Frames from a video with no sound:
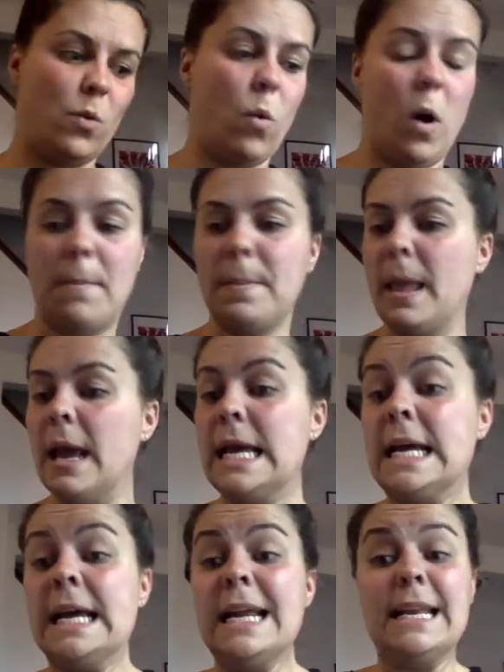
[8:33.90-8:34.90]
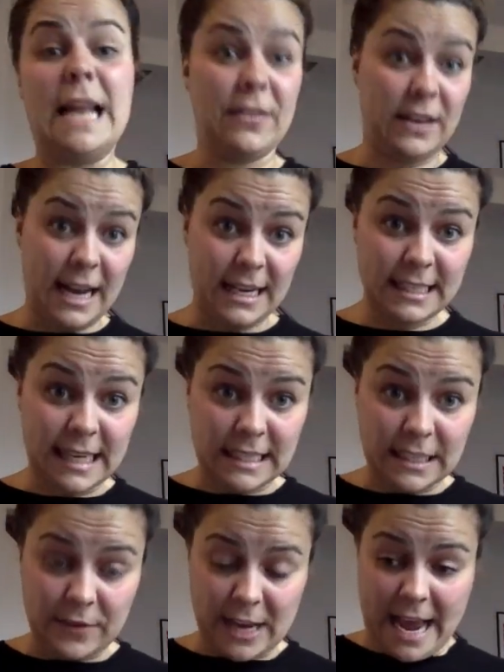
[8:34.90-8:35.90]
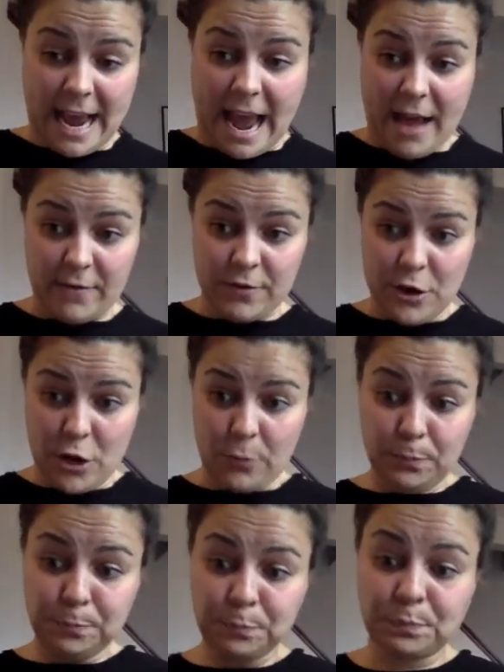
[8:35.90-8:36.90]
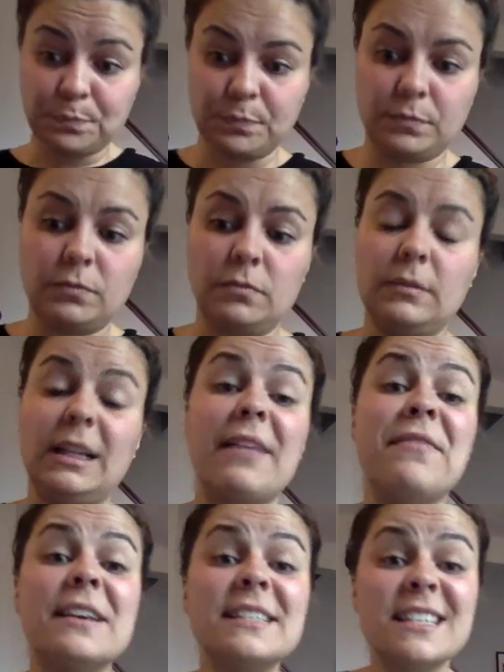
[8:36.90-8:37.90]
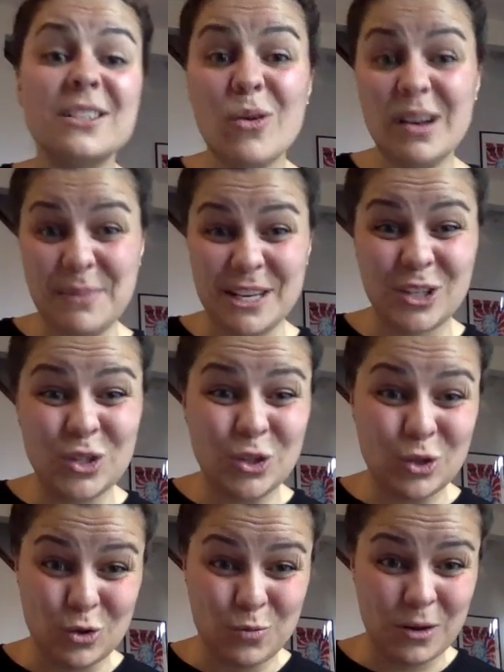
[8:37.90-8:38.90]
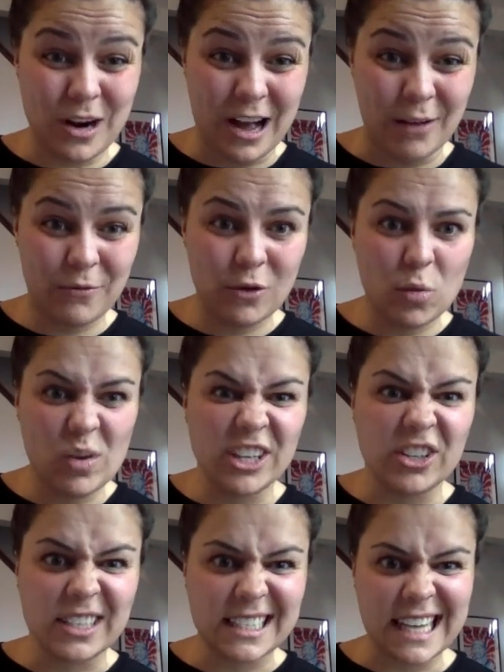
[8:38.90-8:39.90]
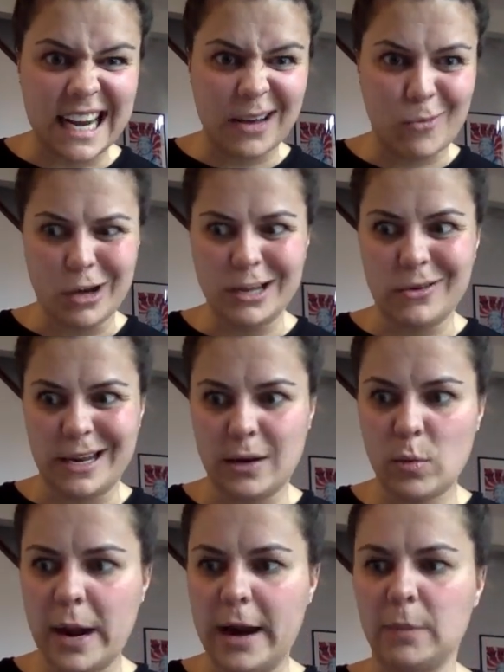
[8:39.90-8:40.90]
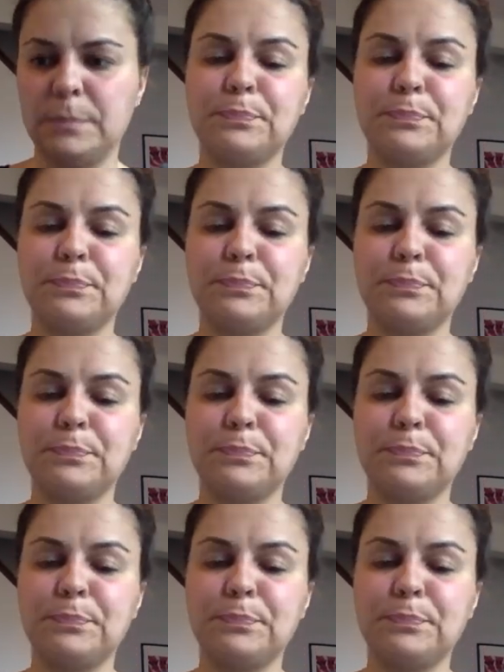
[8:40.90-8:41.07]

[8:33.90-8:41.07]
cool. Now the next activity I have for you. This is going to be super helpful when you're deciding what you need to wear.